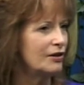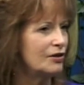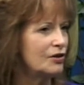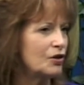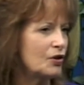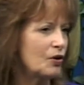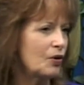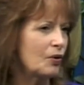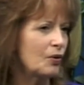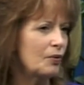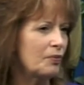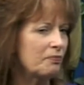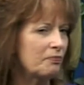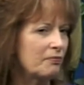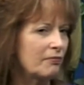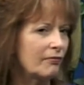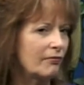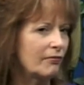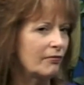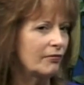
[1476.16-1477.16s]
So,
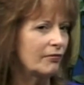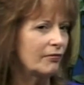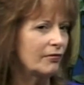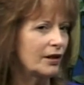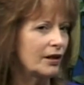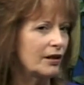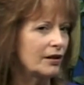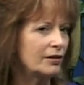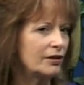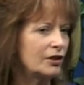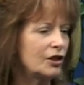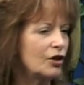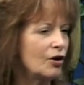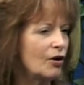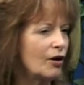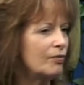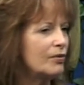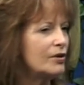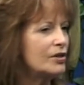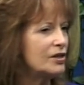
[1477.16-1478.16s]

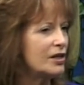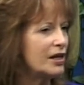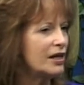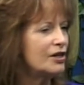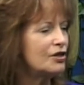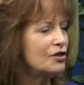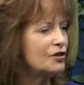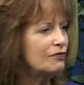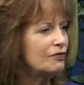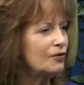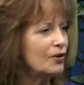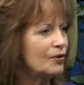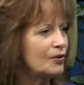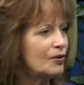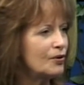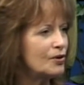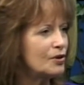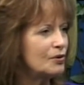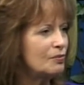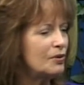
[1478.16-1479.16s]
I would say to
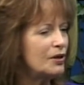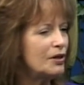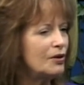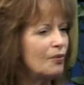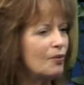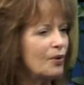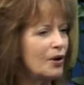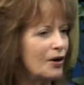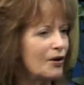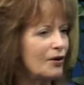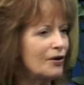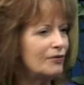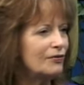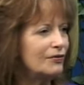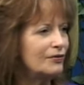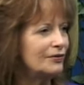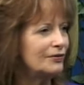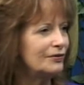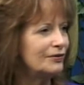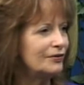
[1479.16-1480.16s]
voters, be aware of
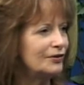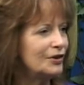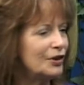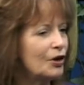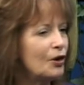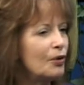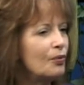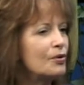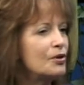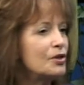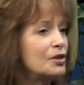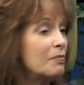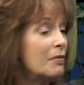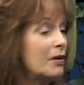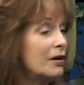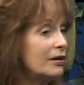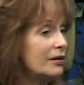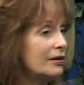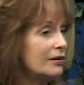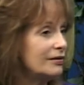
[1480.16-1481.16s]
the
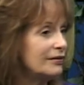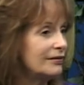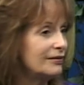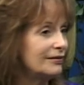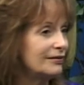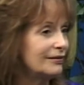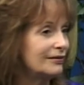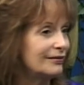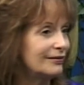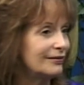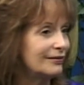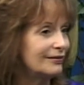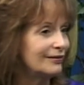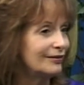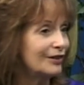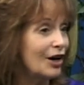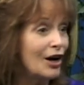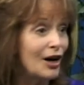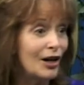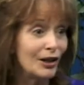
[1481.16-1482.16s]
charisma,
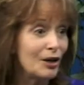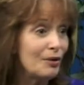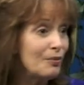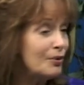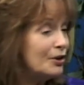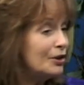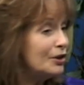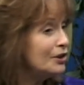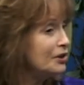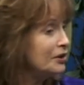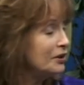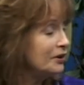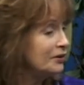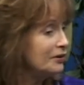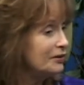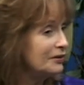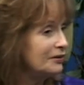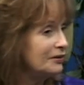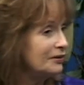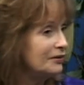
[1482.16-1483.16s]
the Hollywood,
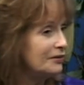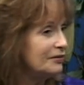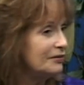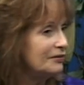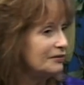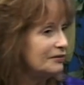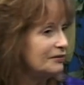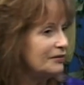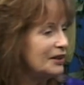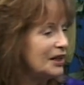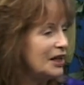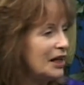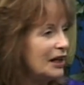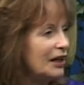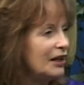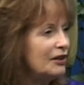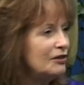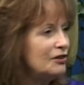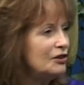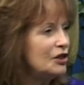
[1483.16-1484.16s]

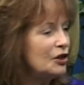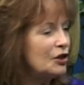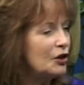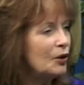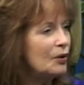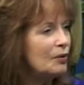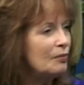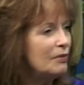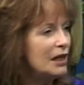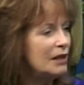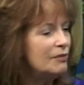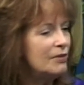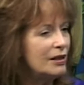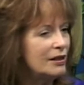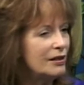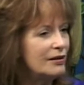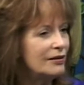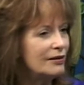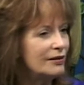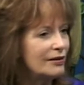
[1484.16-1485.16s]
and,
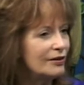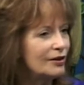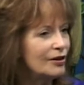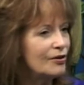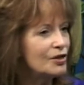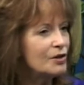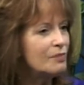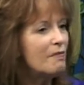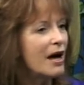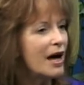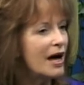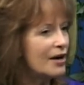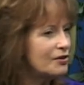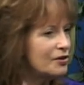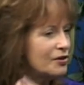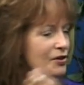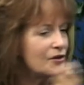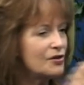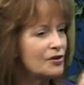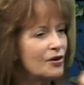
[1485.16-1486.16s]
maybe there's
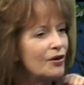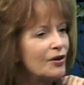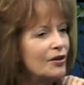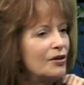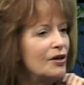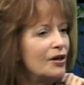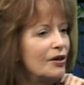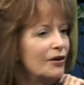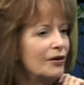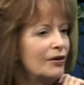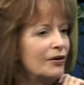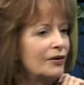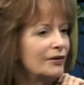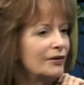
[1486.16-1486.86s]
masks on there.